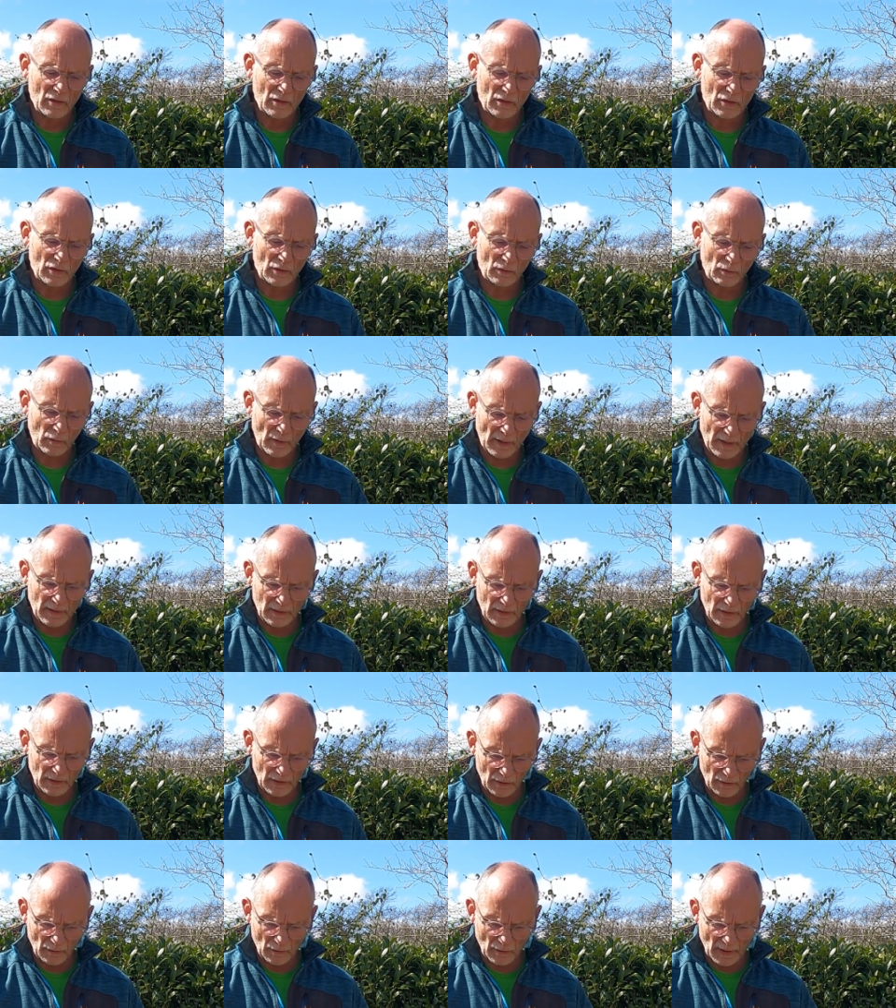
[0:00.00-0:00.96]
So when
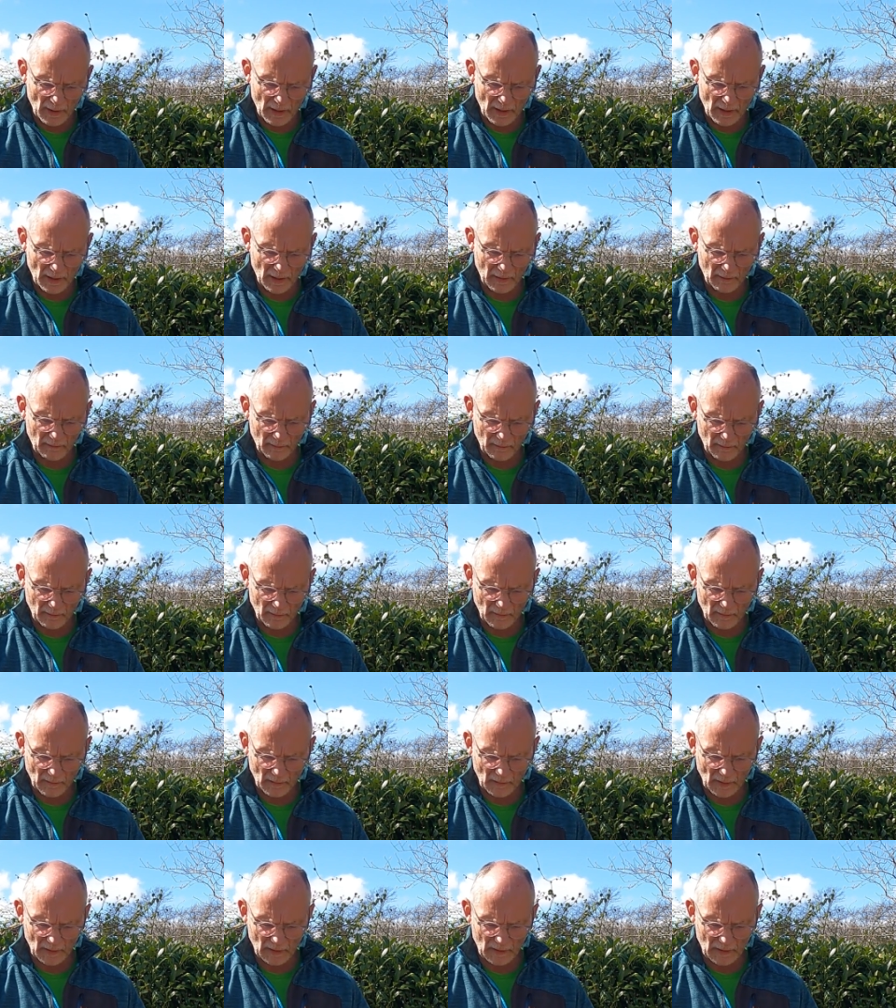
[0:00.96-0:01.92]
you
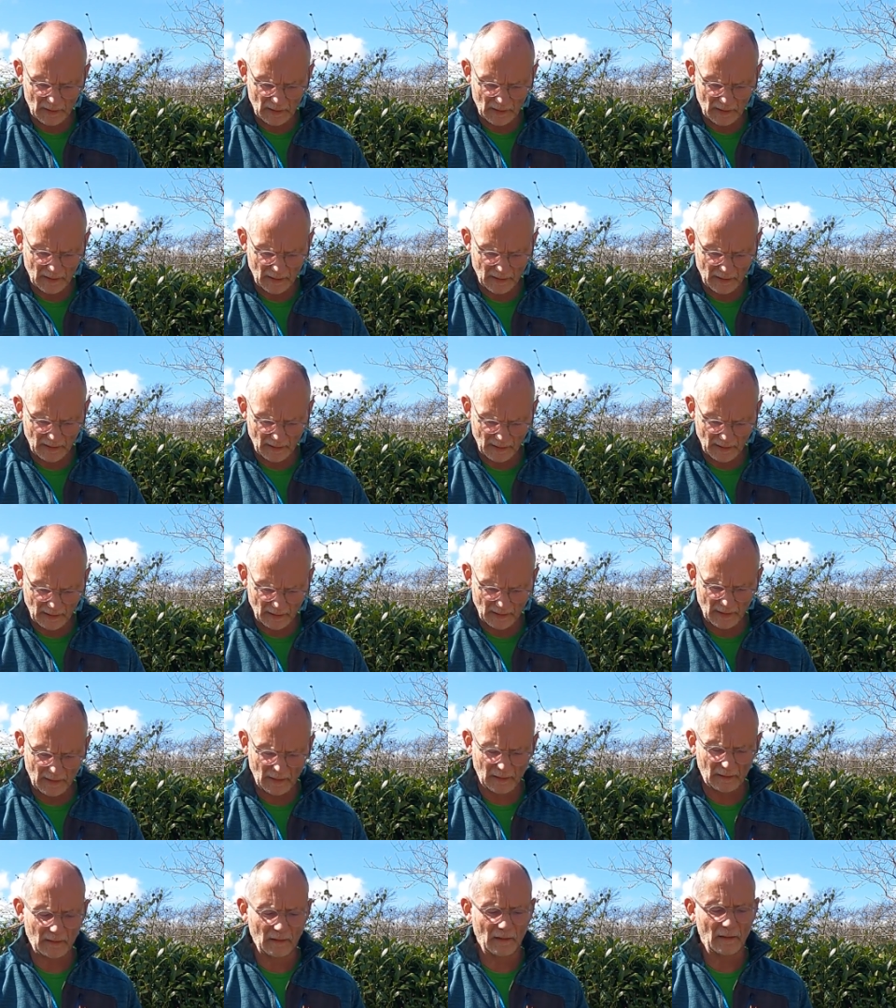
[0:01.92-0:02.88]
tie that
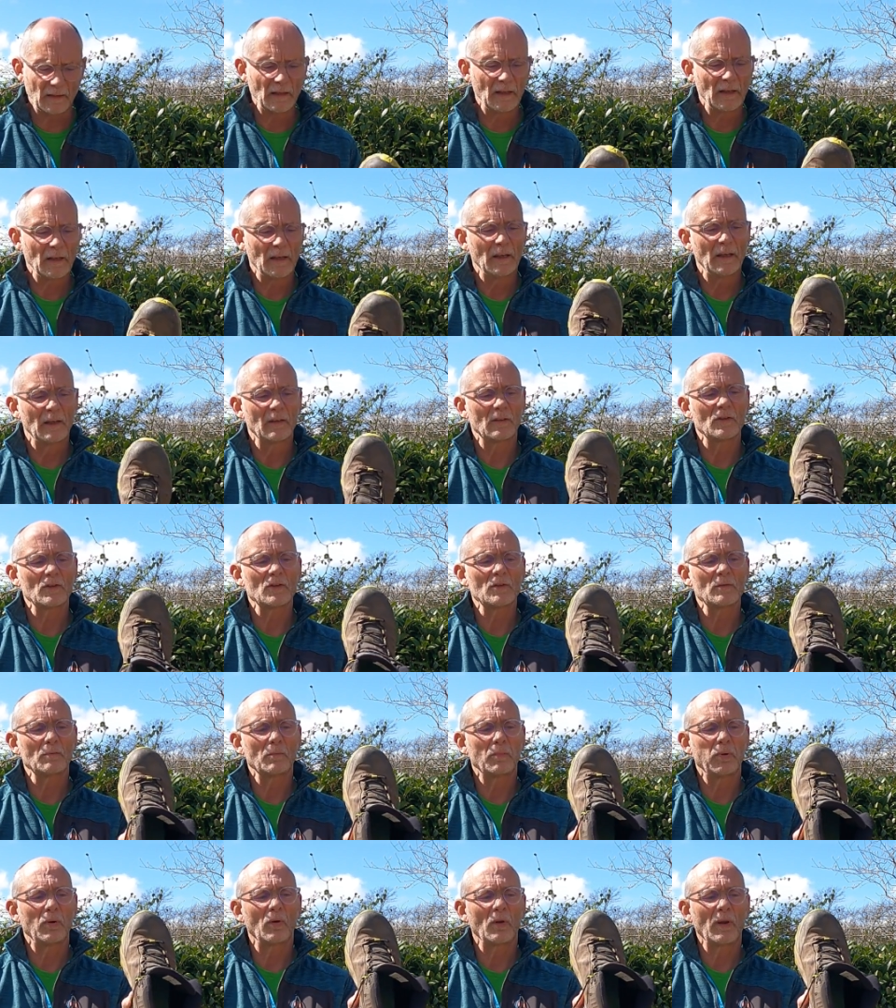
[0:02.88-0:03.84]
in, it
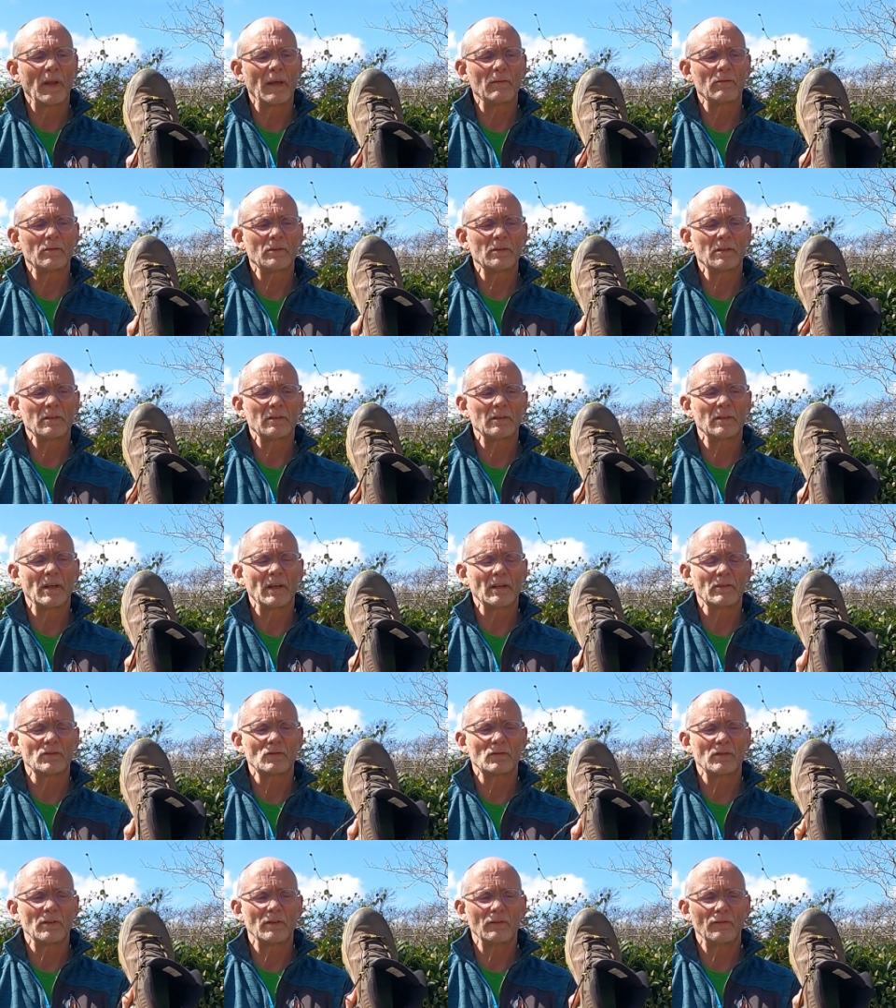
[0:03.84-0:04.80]
doesn't pull out
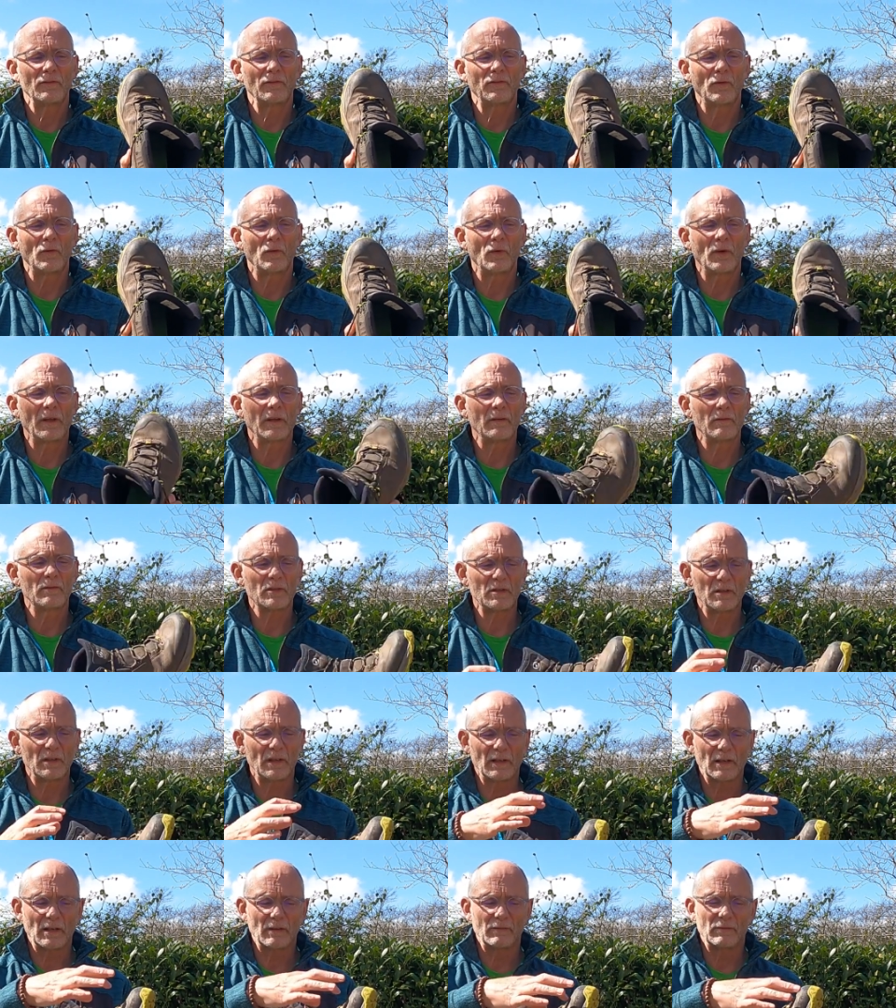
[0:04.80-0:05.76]
naturally and fall out.
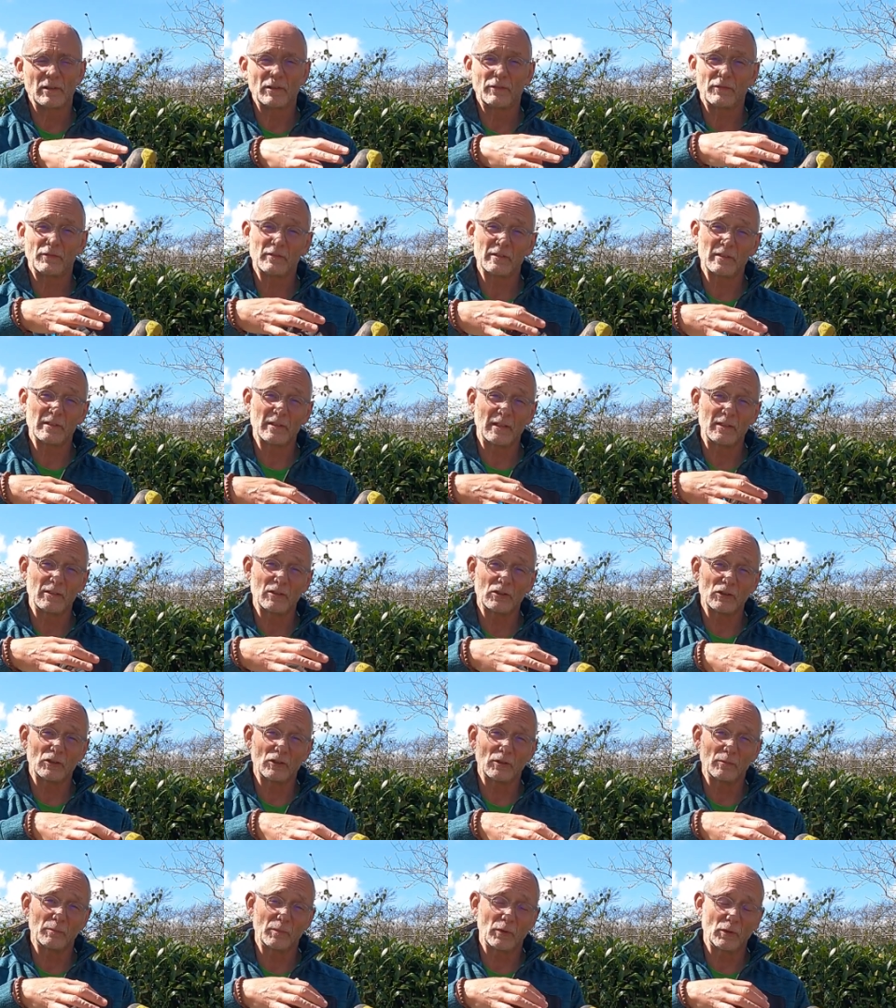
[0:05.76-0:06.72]
So you can have different
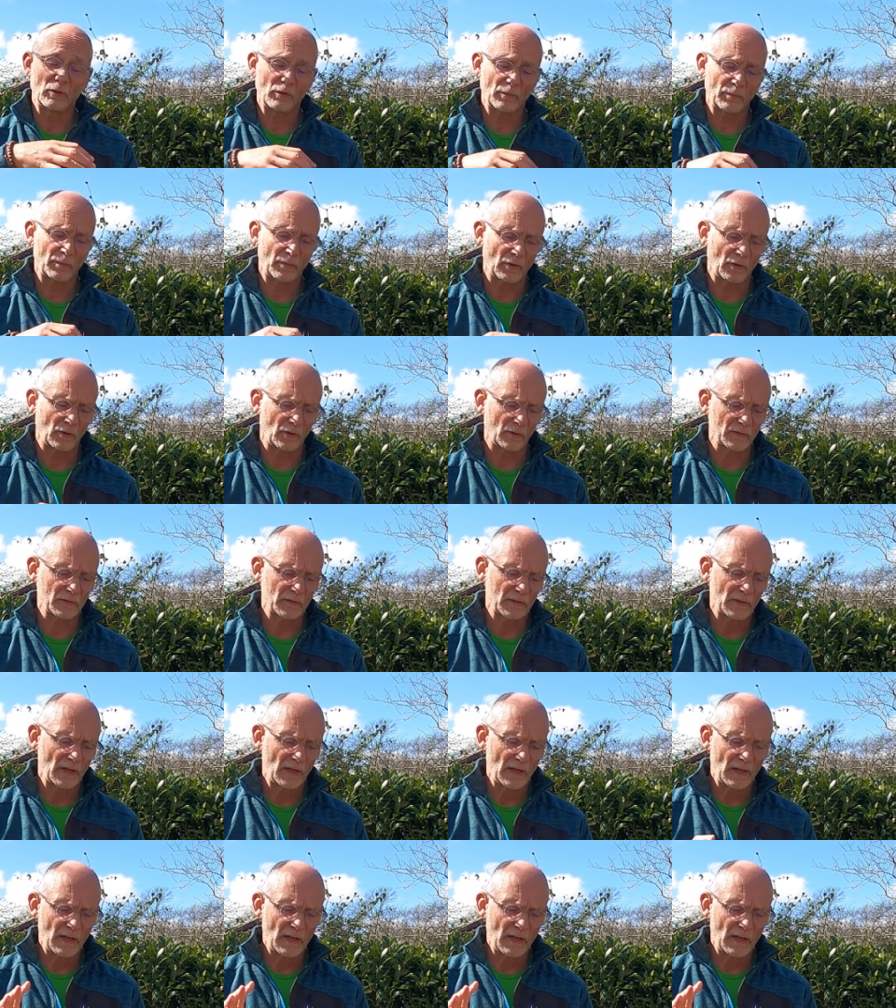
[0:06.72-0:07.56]
tension on both parts.